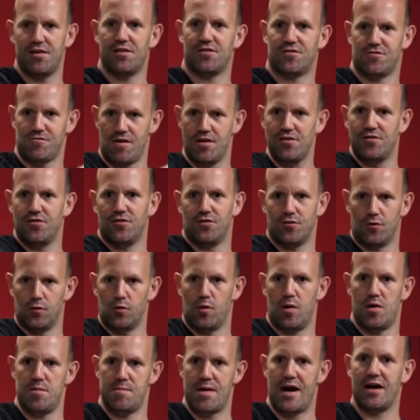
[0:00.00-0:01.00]
It stretches all the
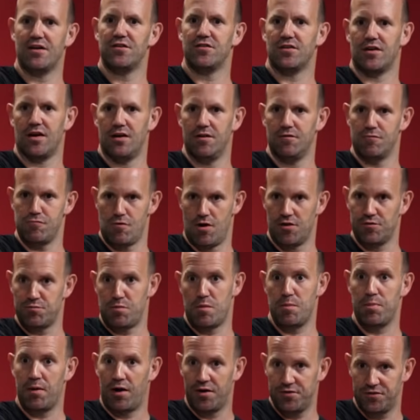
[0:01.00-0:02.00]
way back to kind of
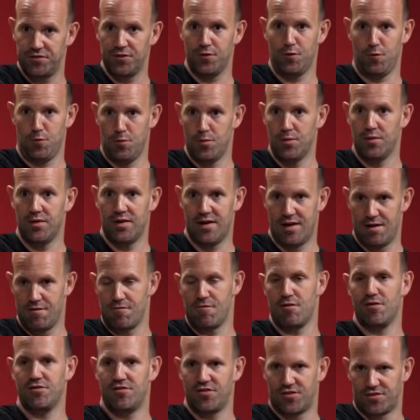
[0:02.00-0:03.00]
Raspberry Pi 2, the
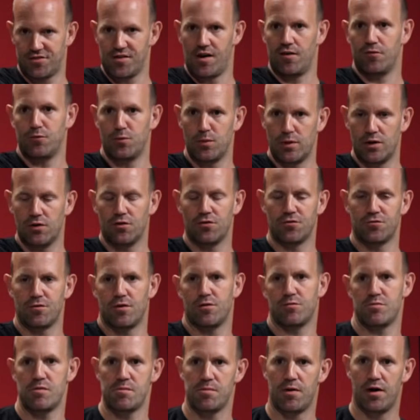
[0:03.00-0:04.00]
era just after we launched
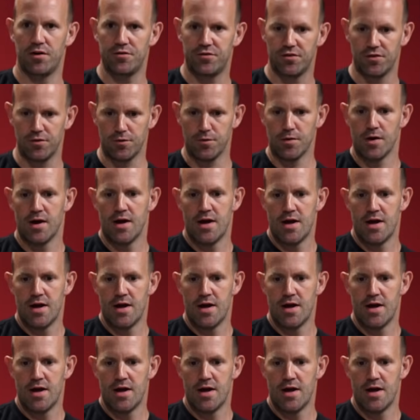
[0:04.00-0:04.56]
Raspberry Pi 2.